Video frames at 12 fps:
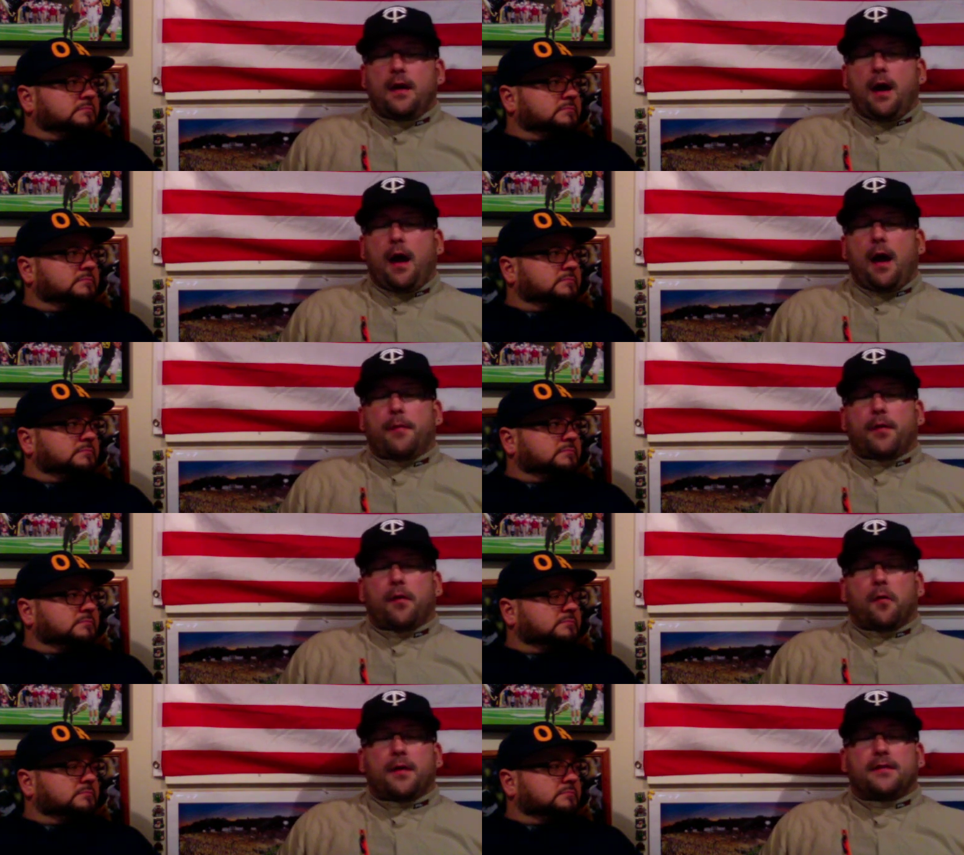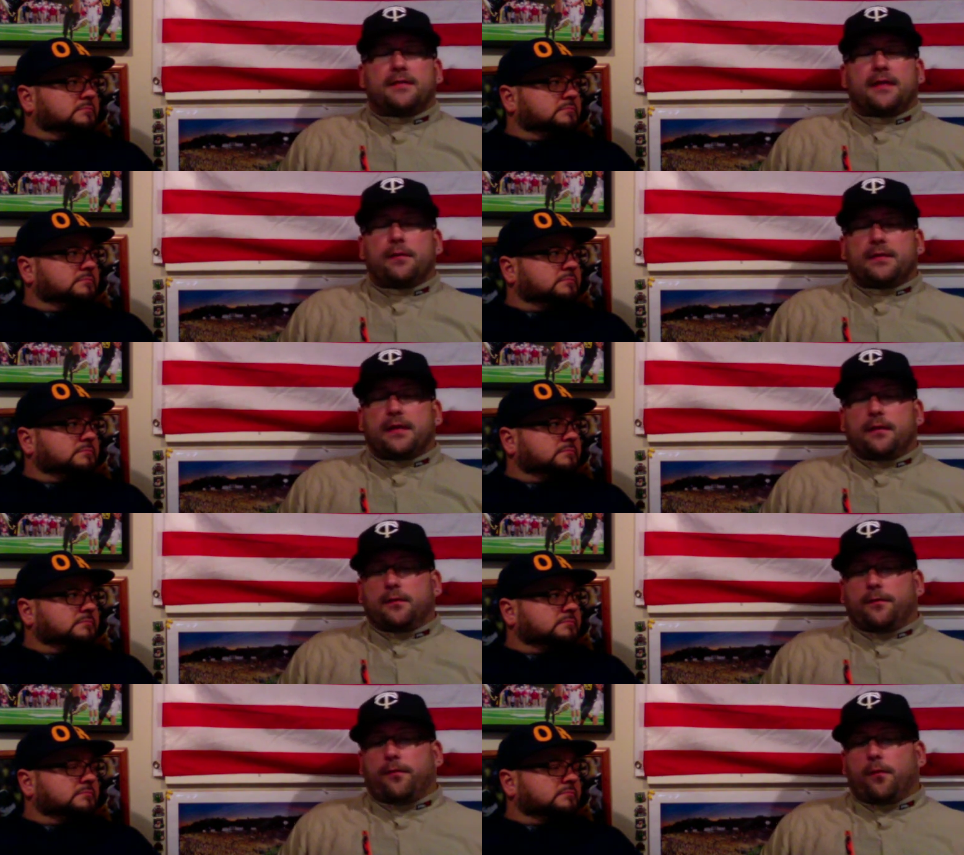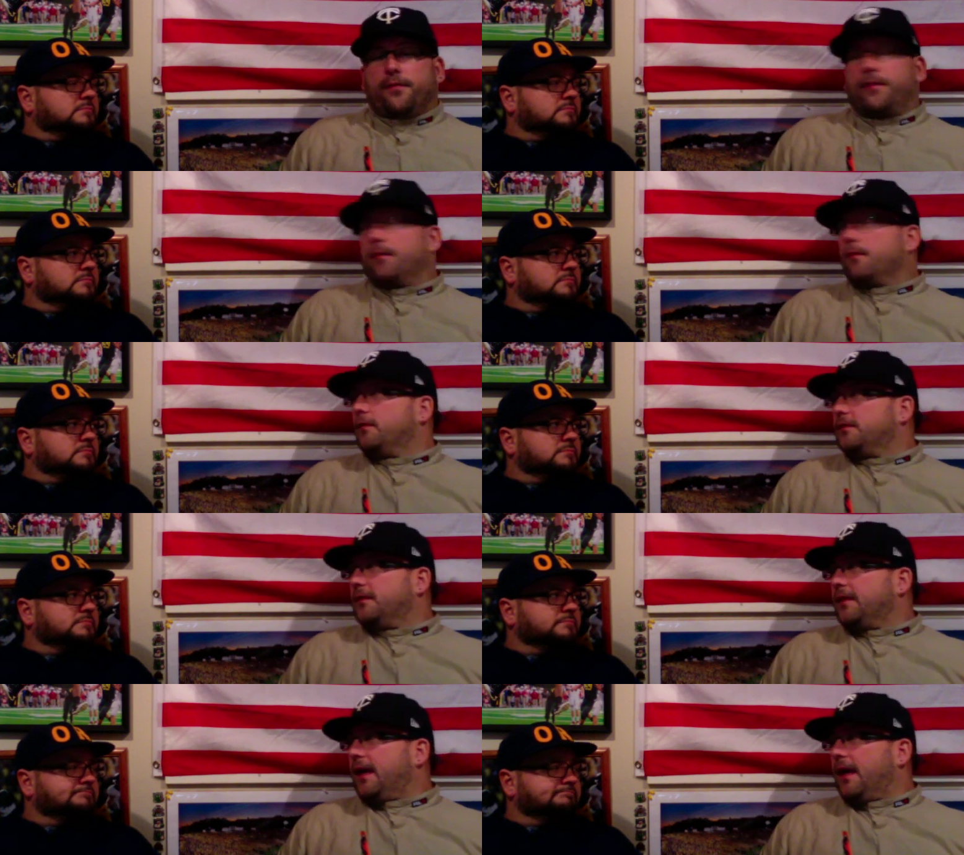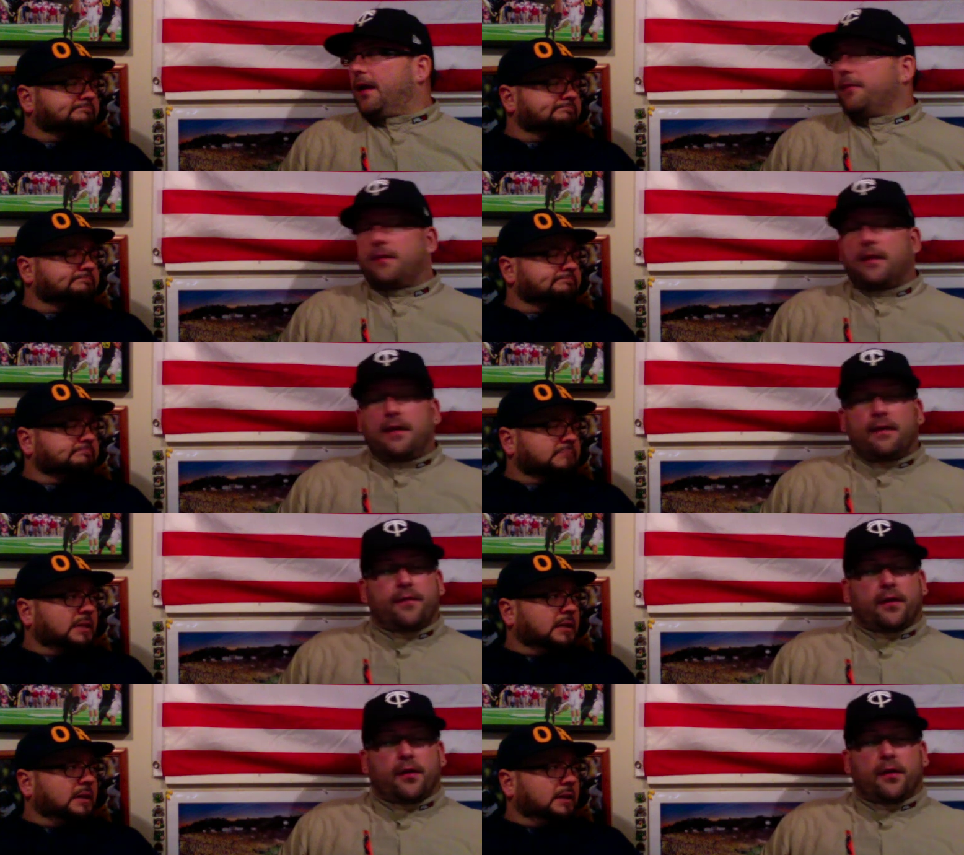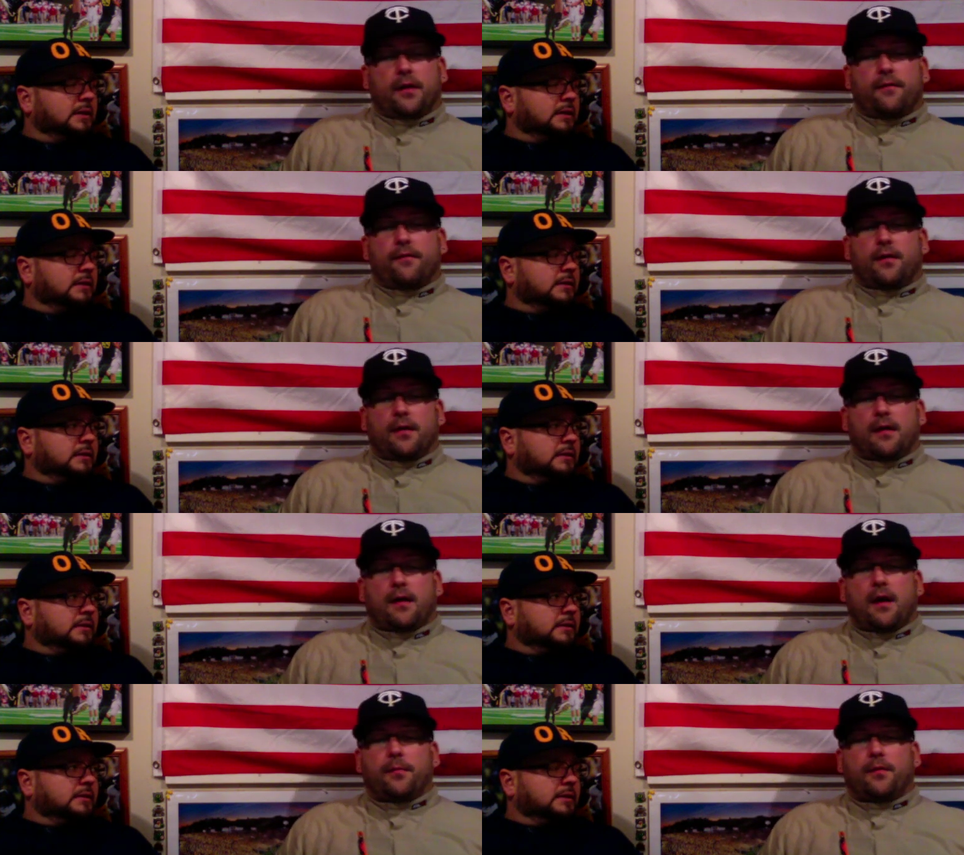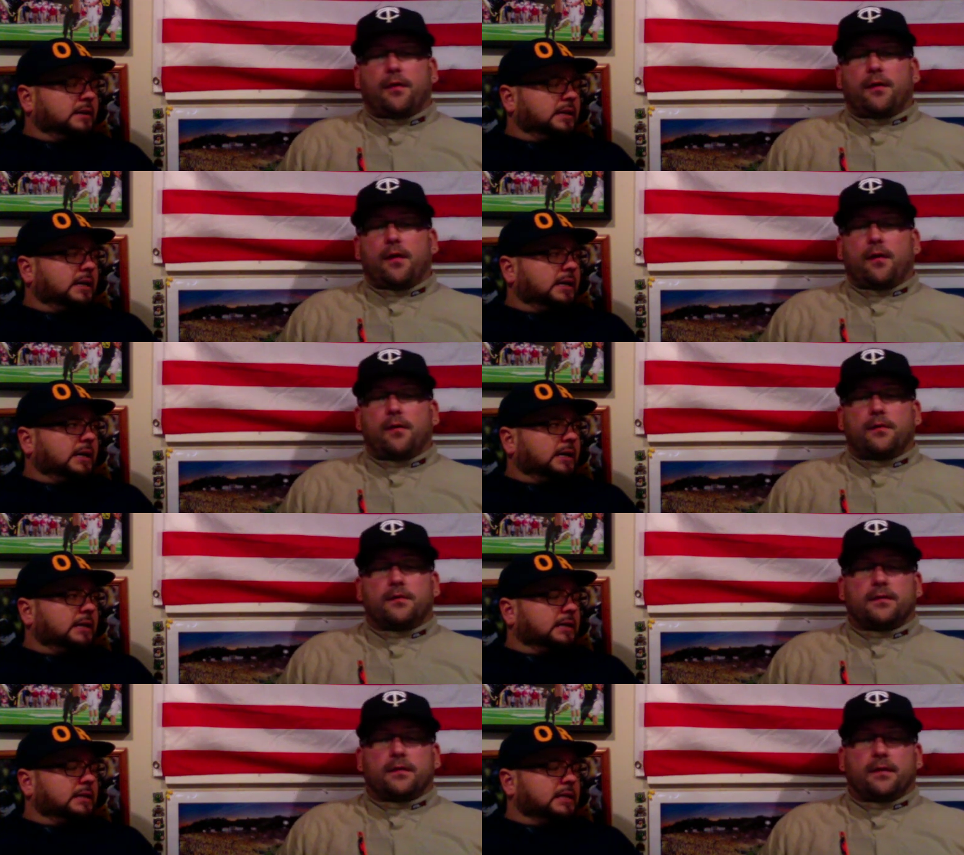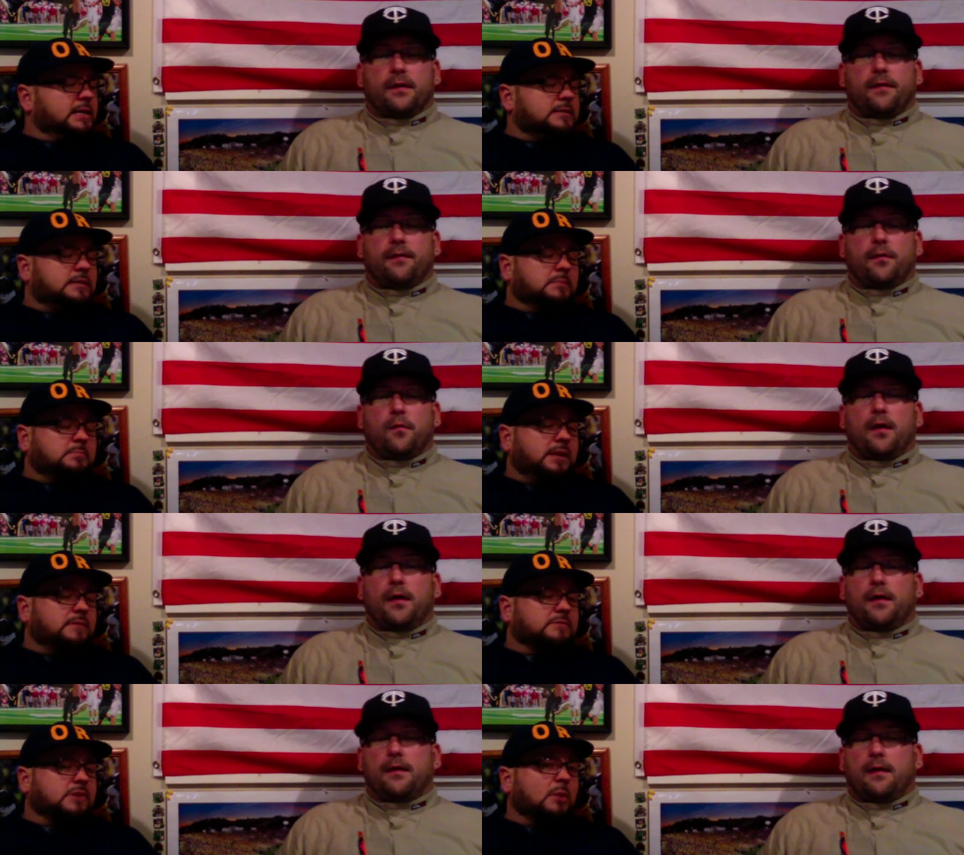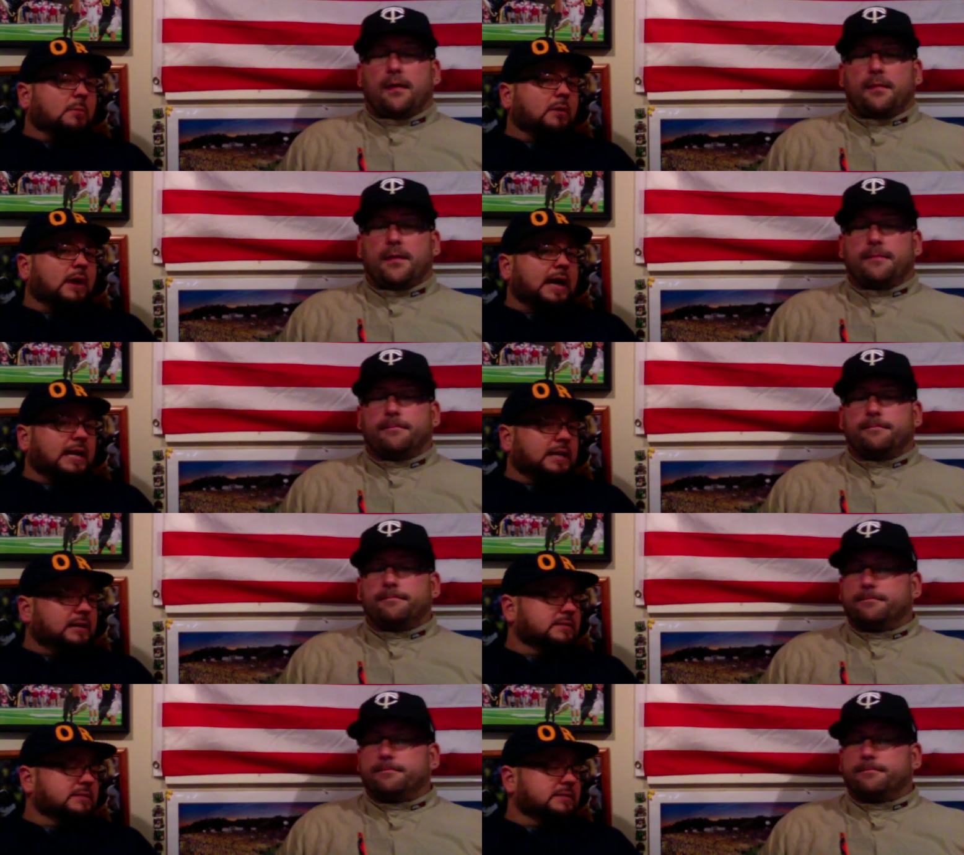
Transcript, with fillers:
Speaker 1: Uh, but Oregon State was held to four field goals in the game. If you could have converted a couple of yeah. those, unless the Beavs go miraculous,